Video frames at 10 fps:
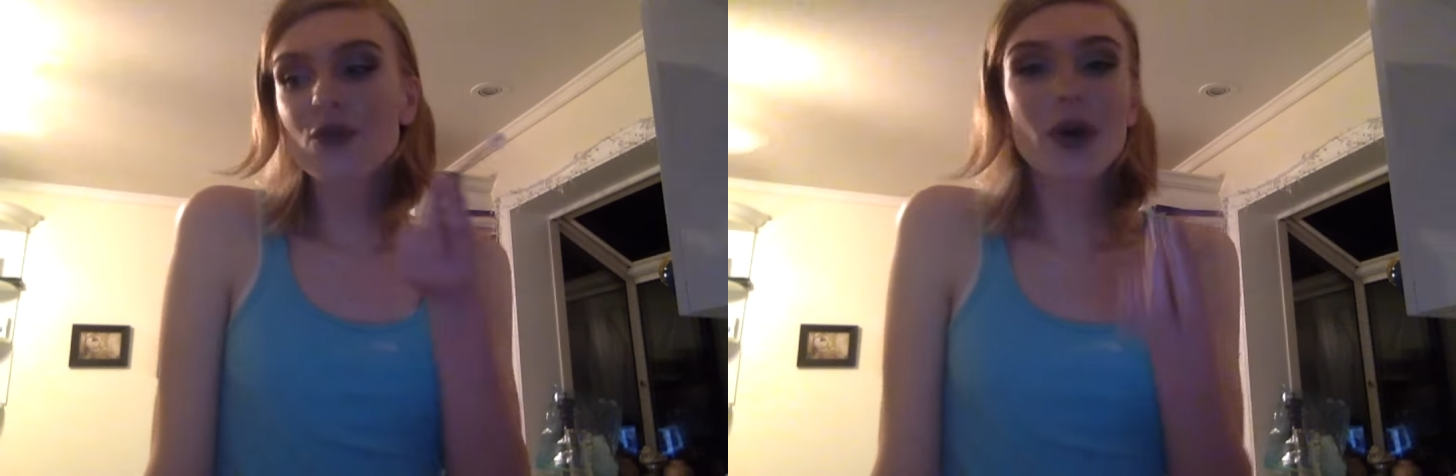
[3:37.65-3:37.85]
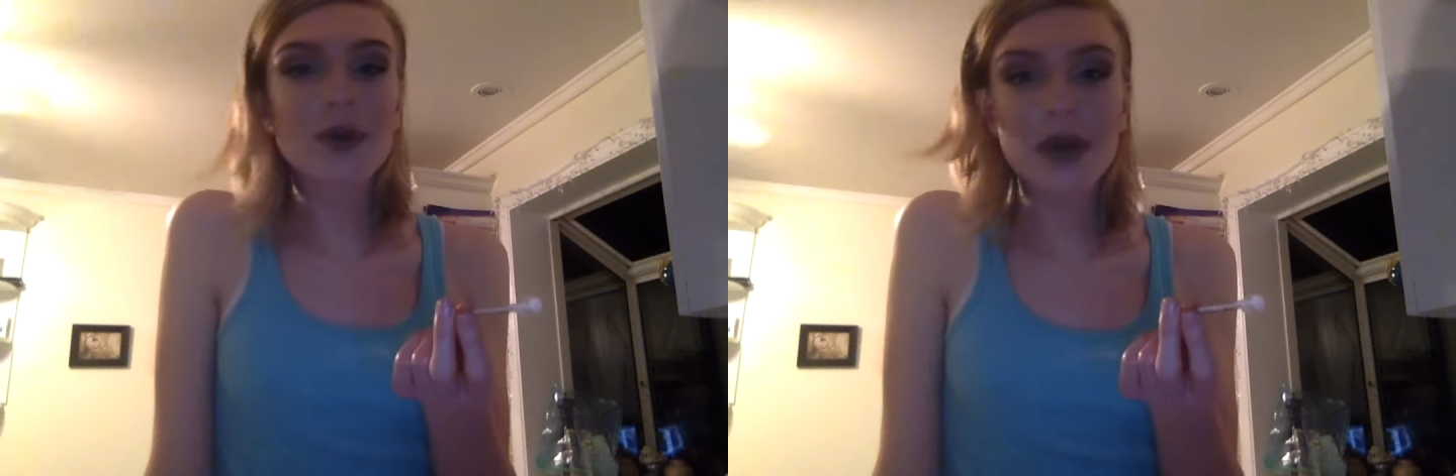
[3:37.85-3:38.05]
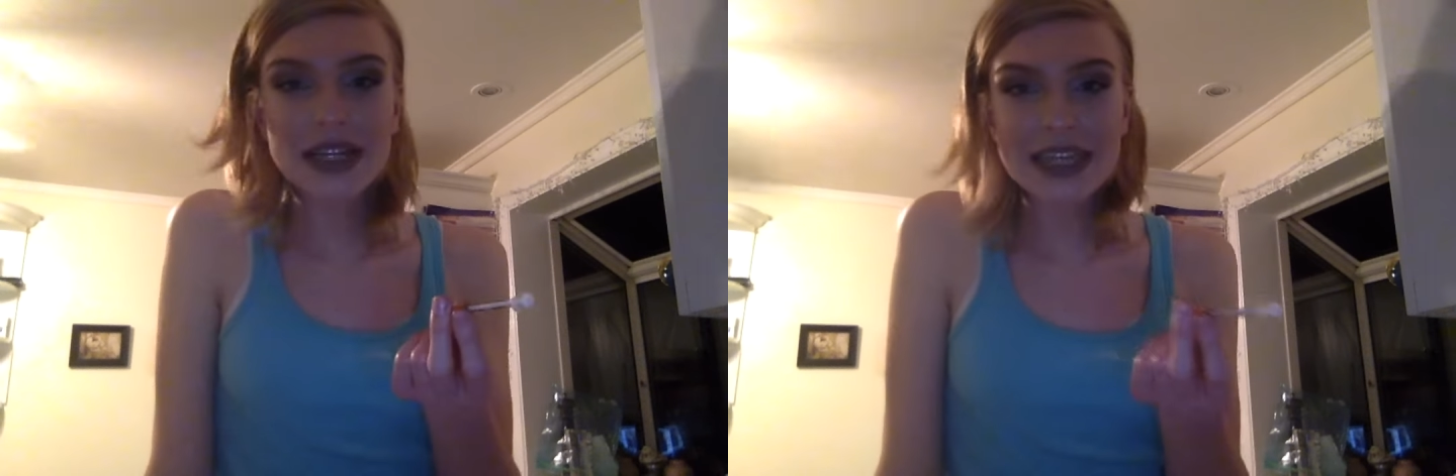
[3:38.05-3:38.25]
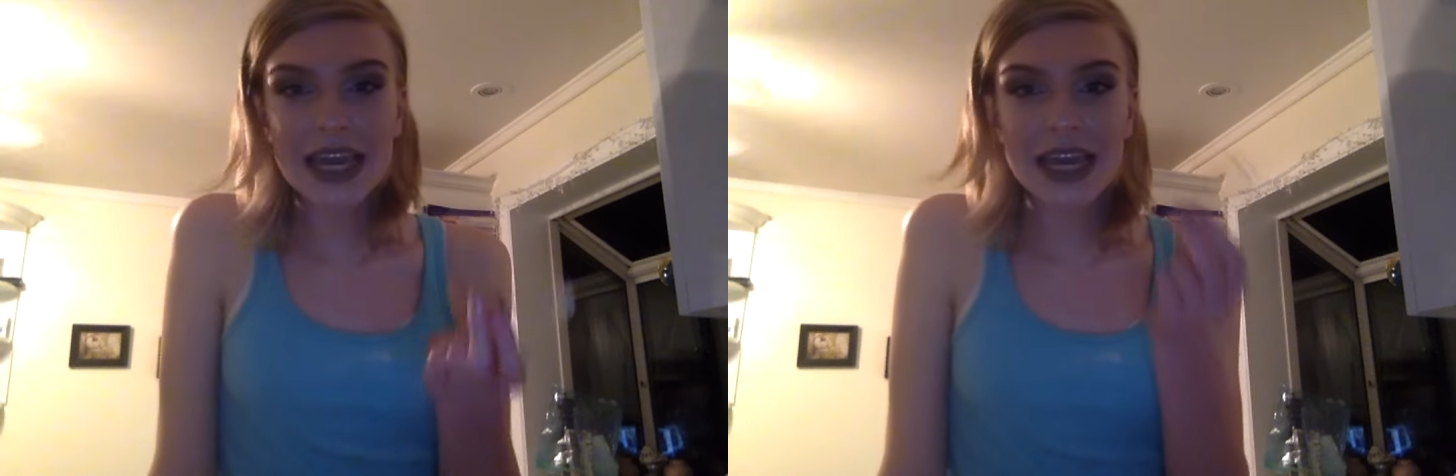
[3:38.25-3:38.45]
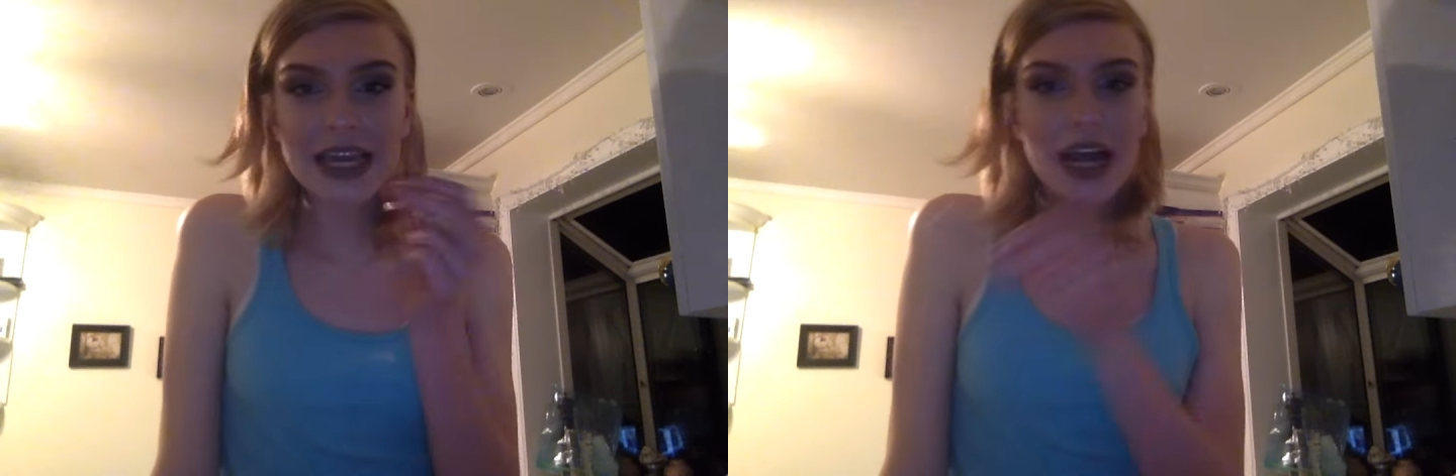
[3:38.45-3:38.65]
what do I
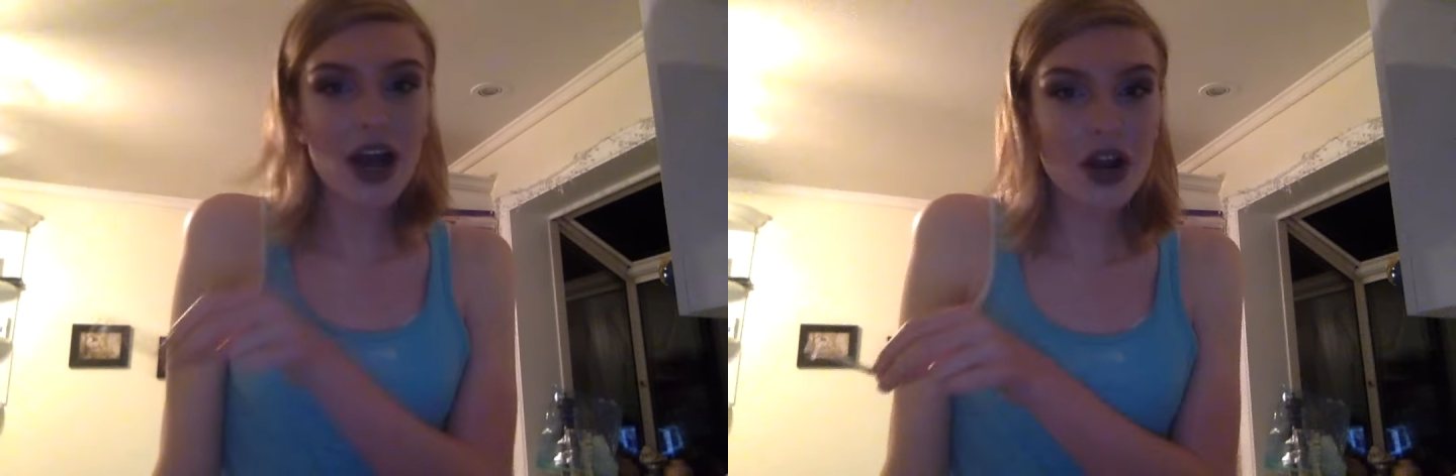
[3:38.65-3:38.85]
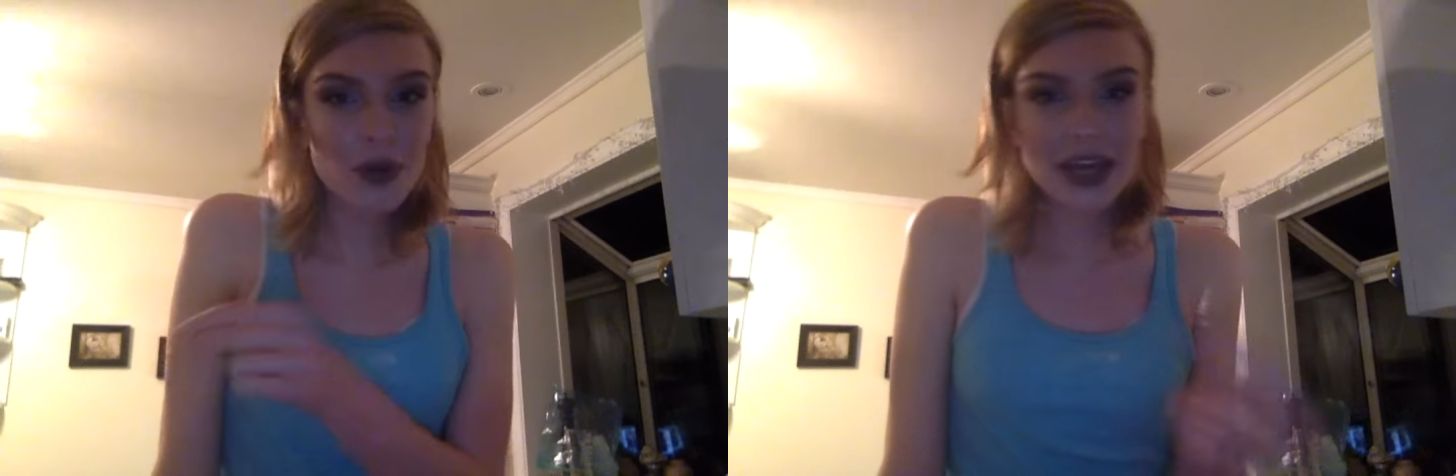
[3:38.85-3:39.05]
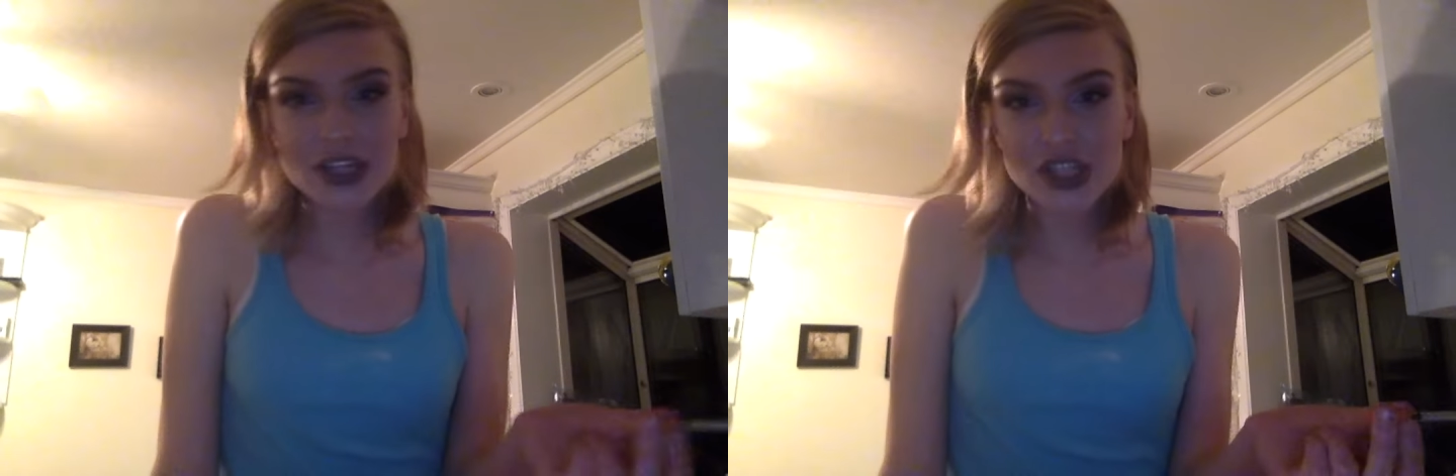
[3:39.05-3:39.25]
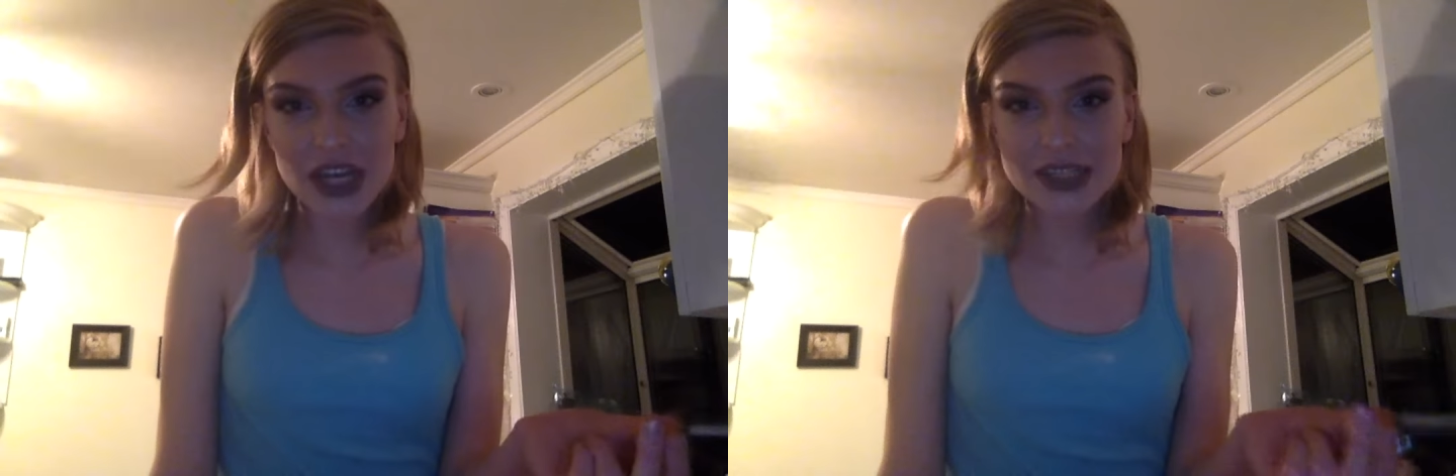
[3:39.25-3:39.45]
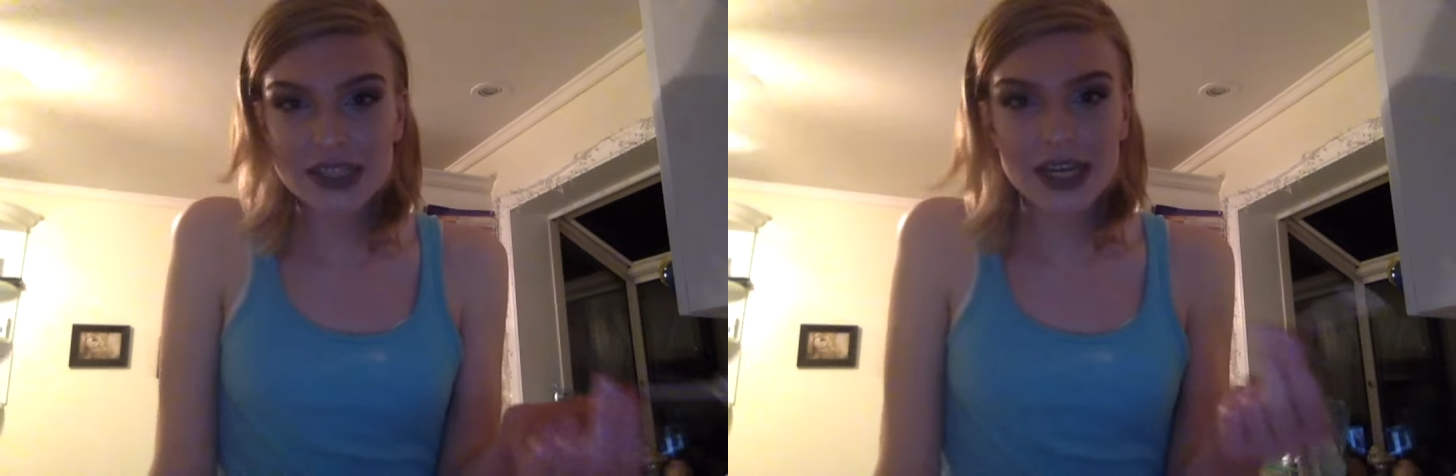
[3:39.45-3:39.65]
take, and how do I
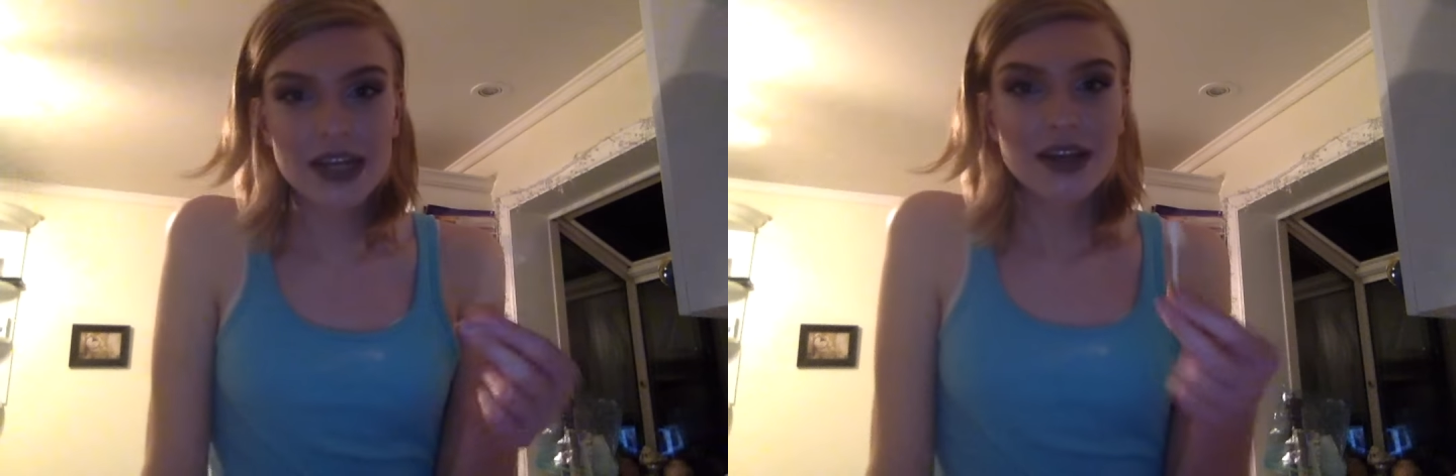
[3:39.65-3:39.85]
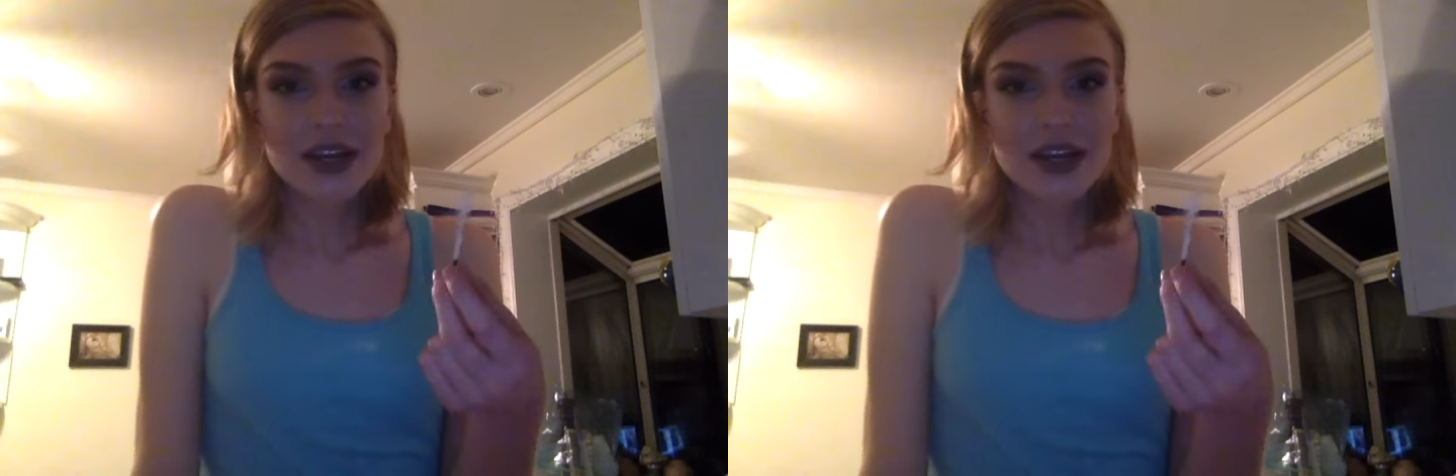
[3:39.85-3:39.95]
inject it.